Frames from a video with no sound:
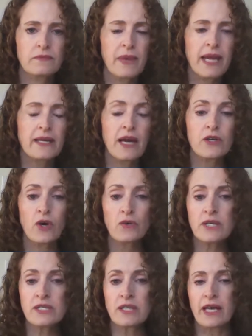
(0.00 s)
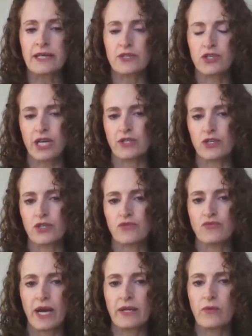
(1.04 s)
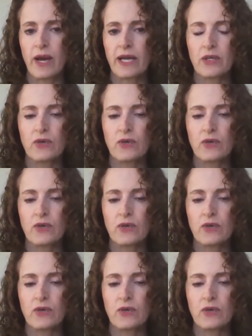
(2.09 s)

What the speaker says: may not notice a lot of changes right away.